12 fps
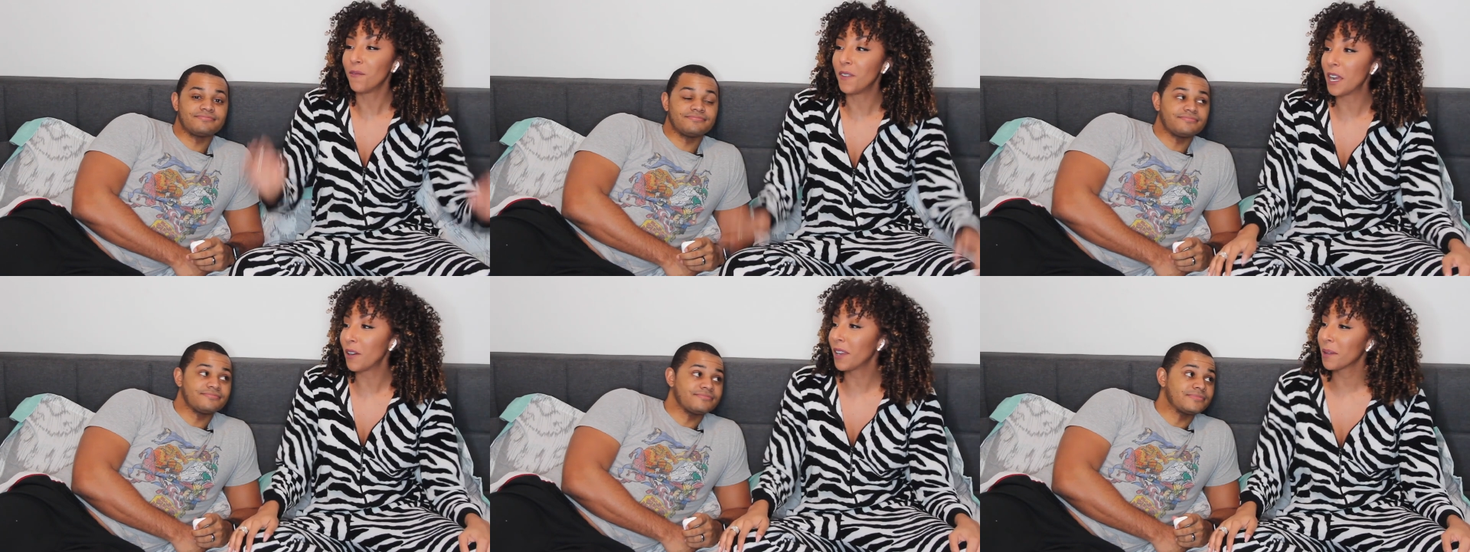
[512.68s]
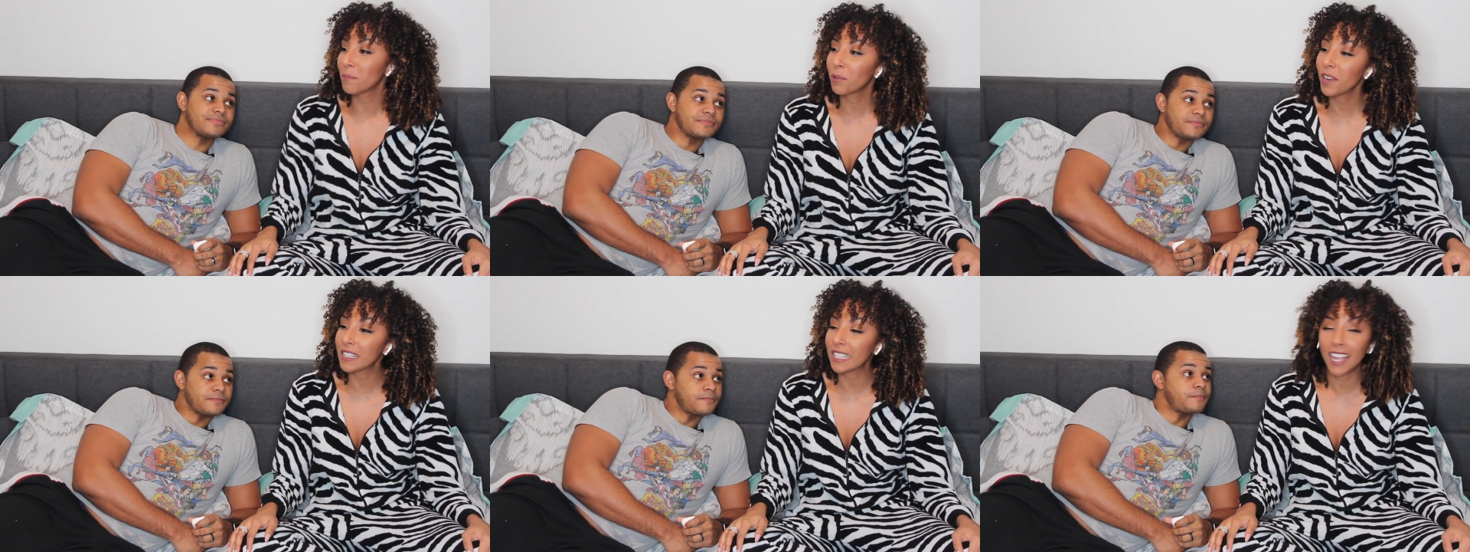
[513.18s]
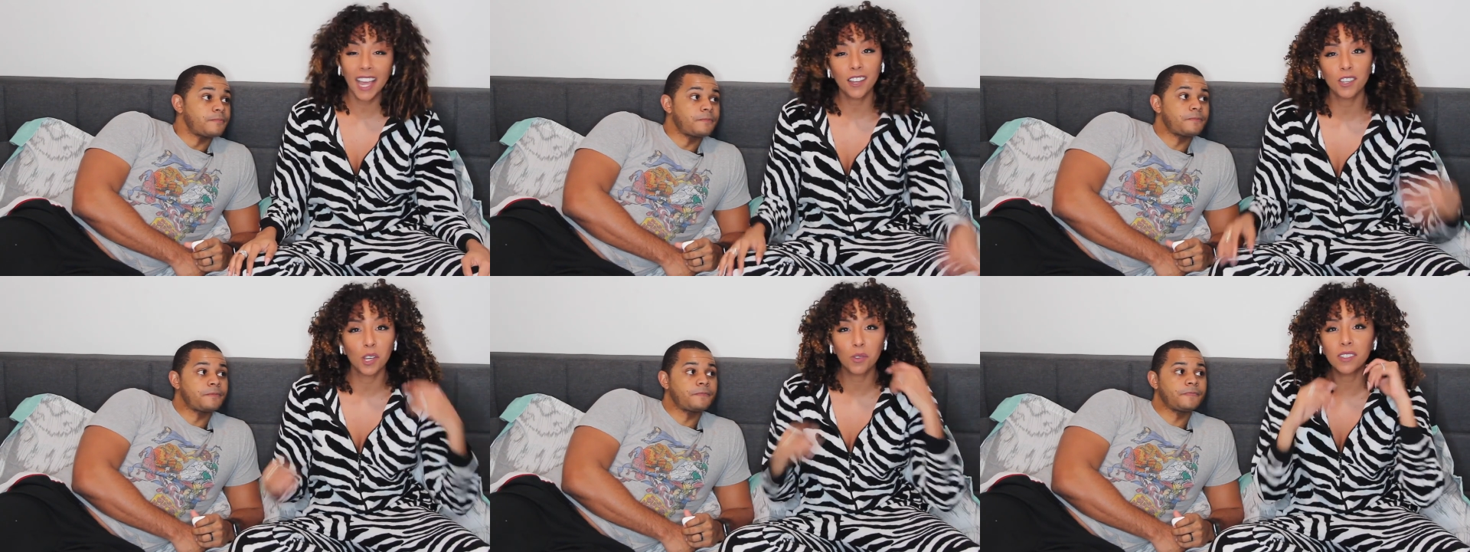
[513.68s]
Speaker 1: very impressed. I
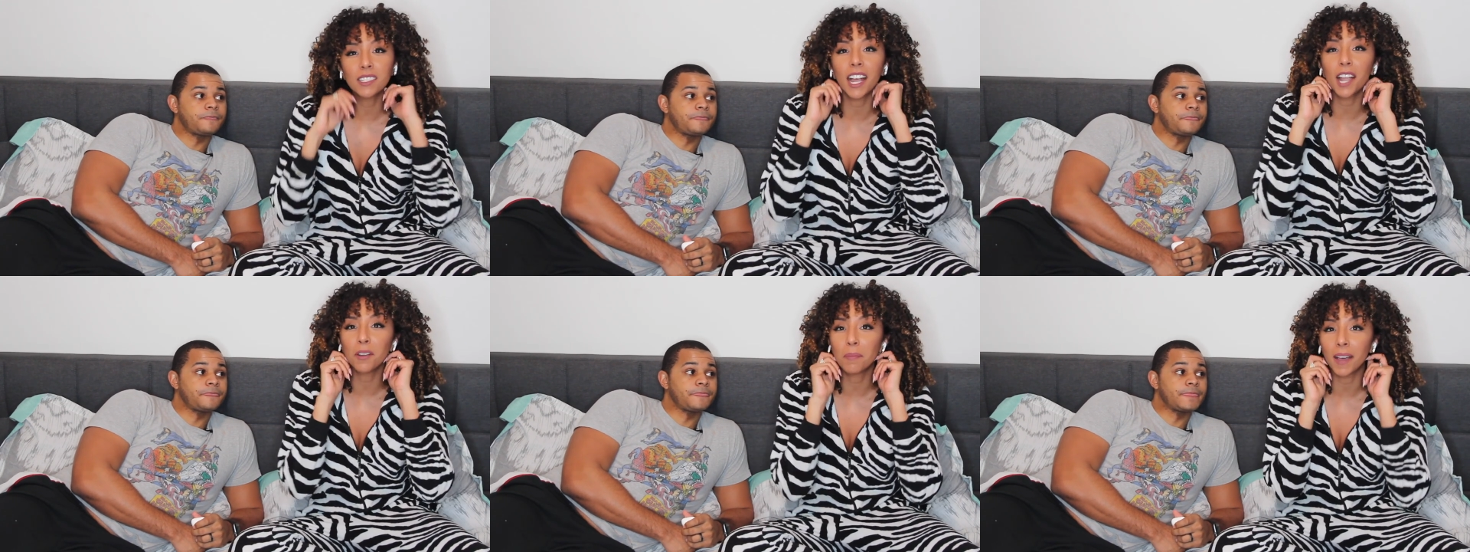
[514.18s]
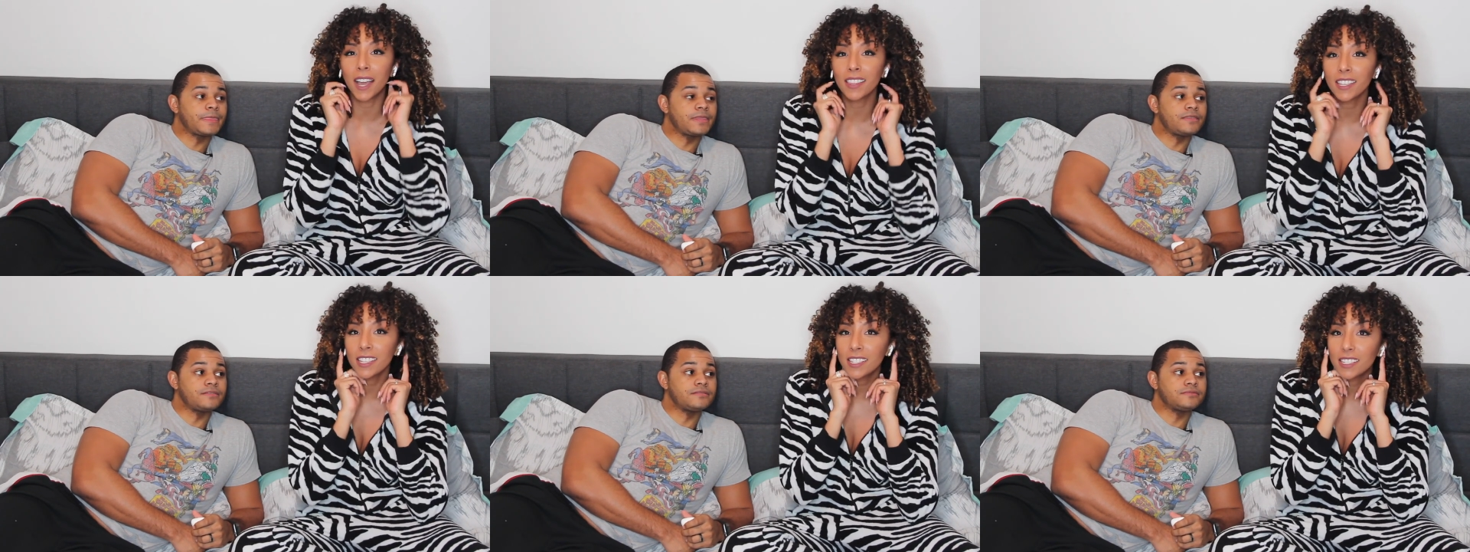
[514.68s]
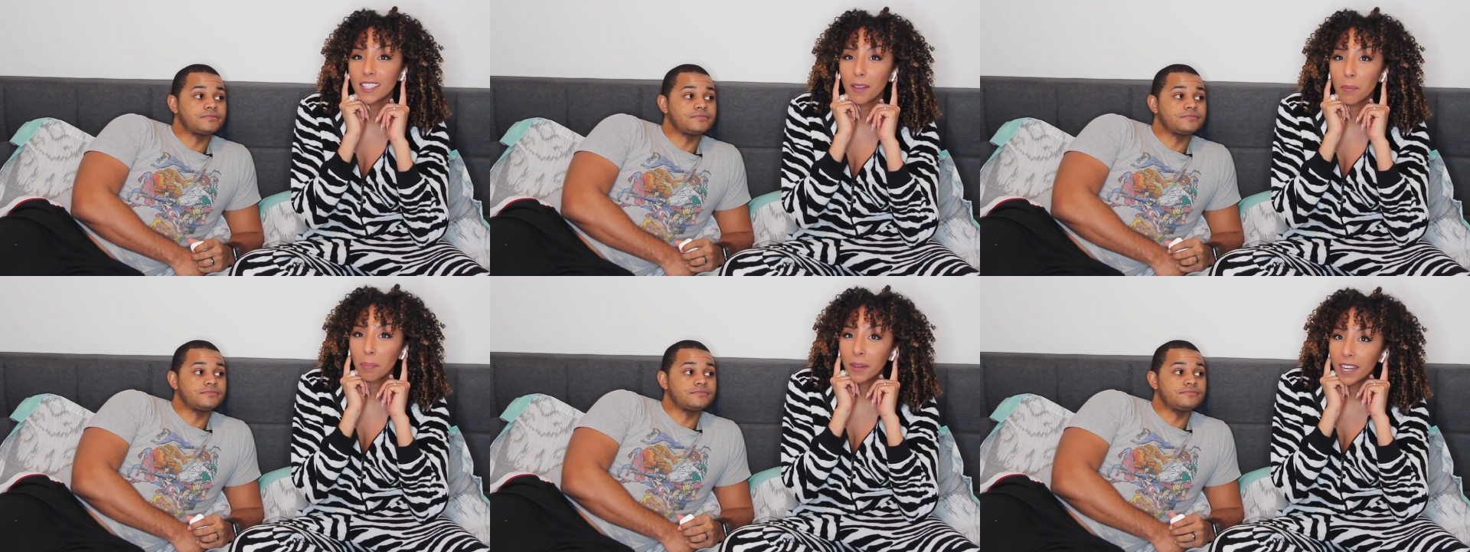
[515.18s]
had no desire to buy these,
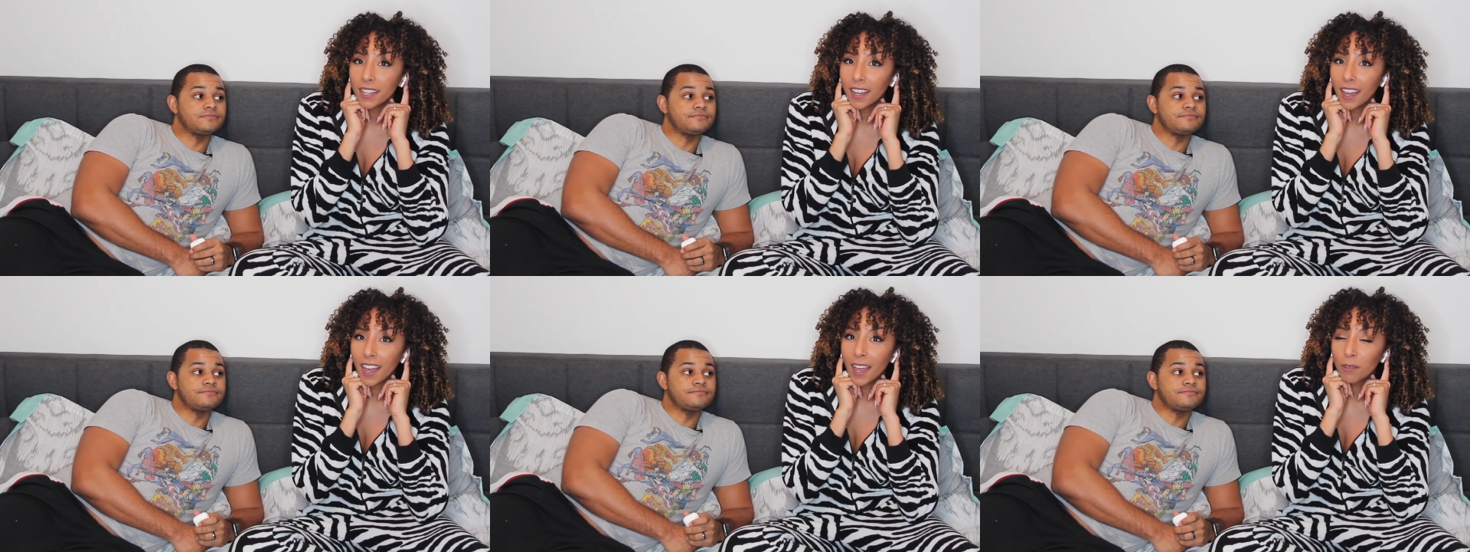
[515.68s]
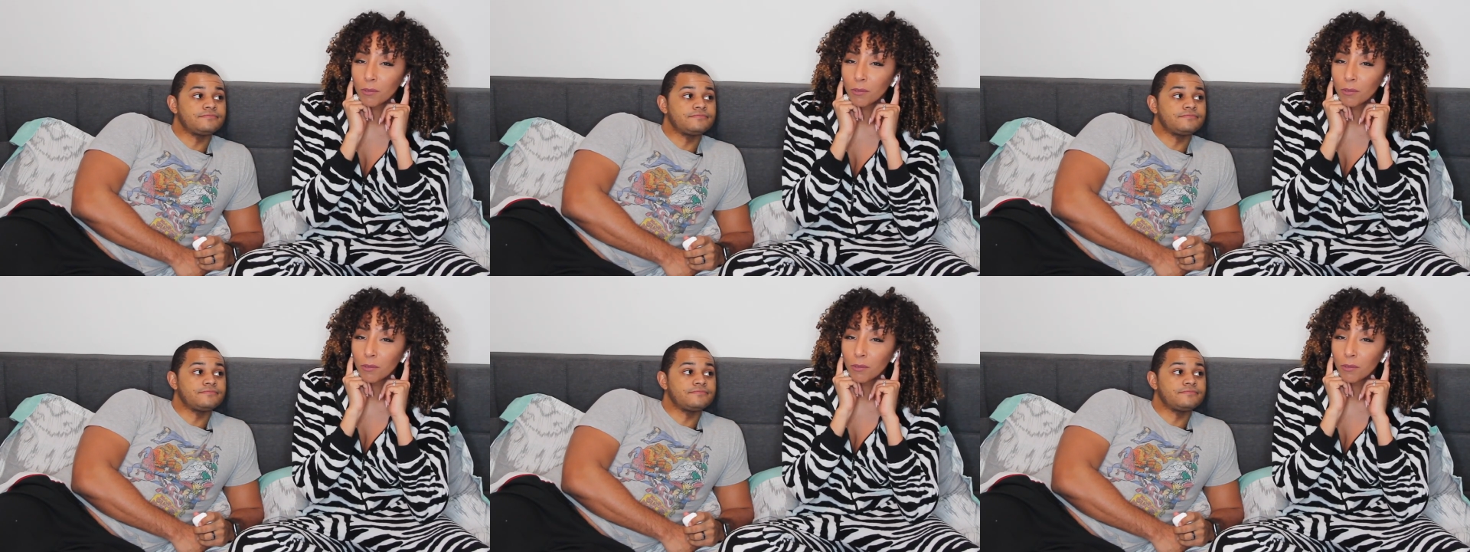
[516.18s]
but I